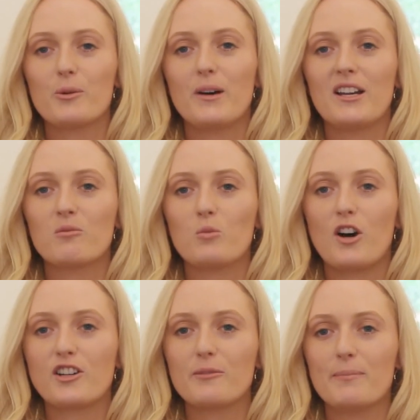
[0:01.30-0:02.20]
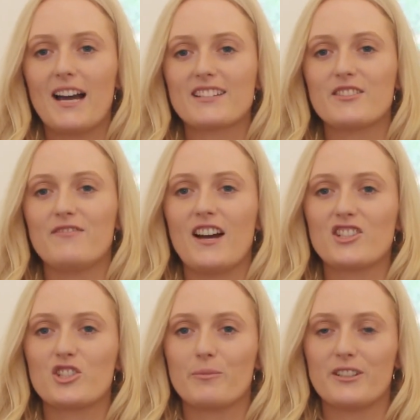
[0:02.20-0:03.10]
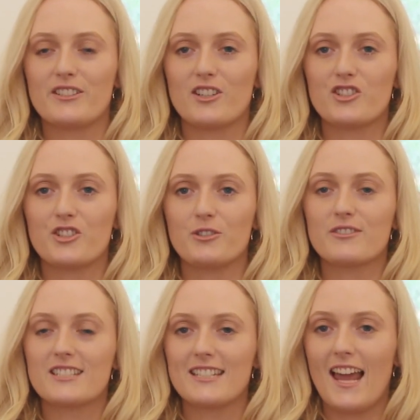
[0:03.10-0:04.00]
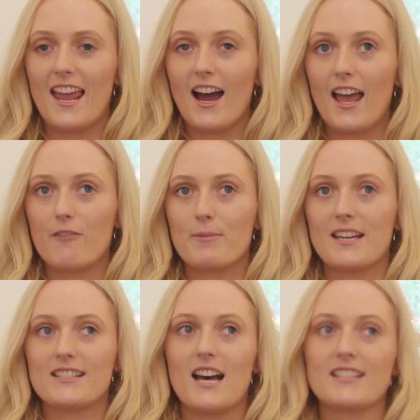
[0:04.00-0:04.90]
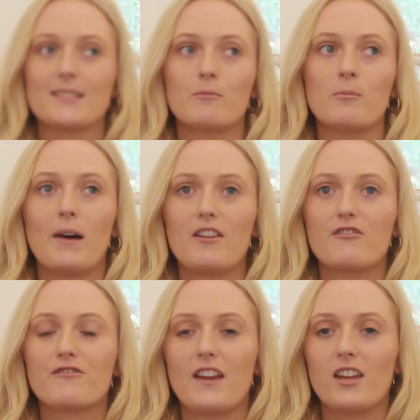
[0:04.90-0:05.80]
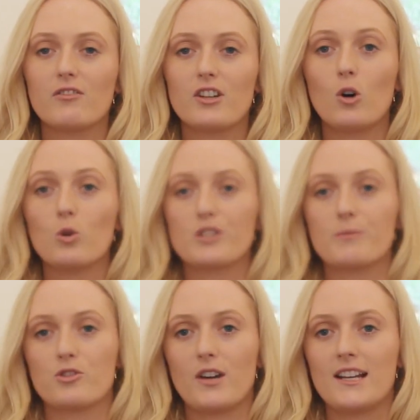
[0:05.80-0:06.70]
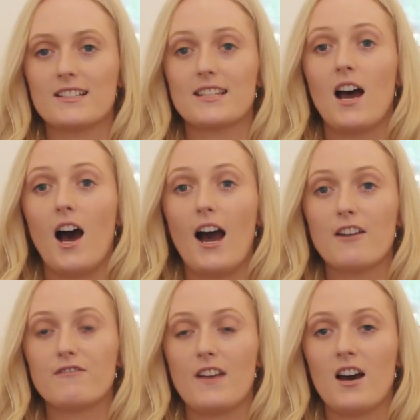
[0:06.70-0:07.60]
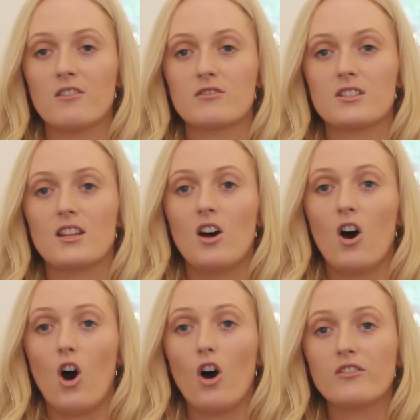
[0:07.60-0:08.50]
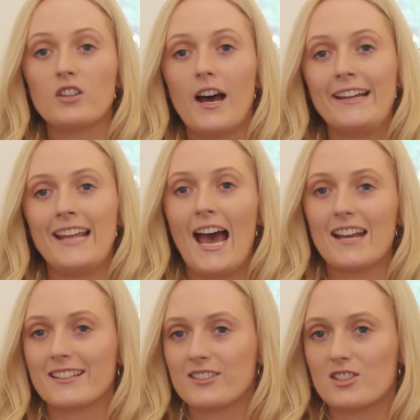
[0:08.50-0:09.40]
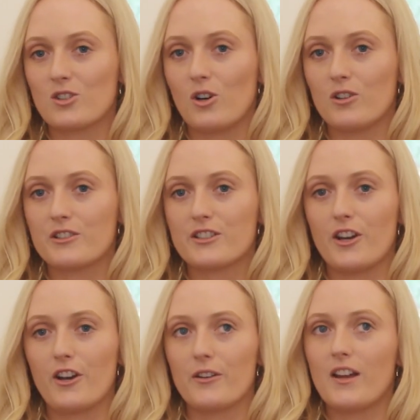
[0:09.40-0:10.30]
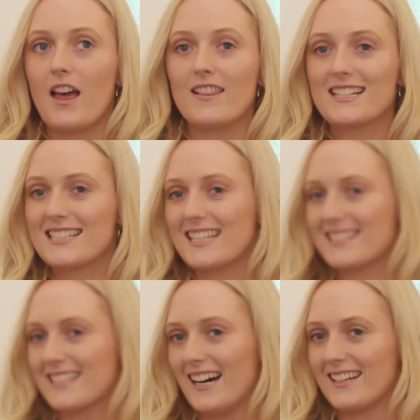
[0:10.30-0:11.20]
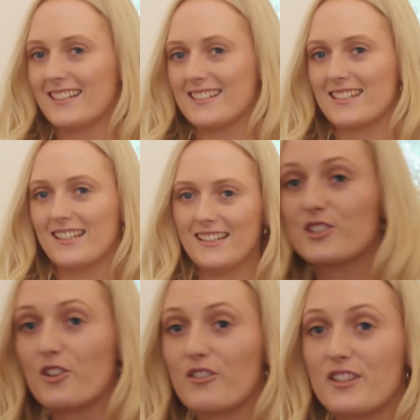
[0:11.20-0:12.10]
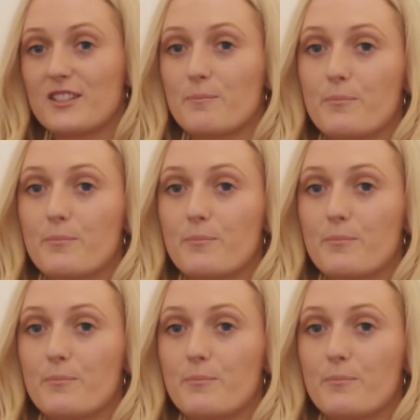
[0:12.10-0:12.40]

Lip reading: everyone, welcome back to Fashionably Social. Today I have picked out some of my favourite autumn trends I found online and in store. So let's get started. So this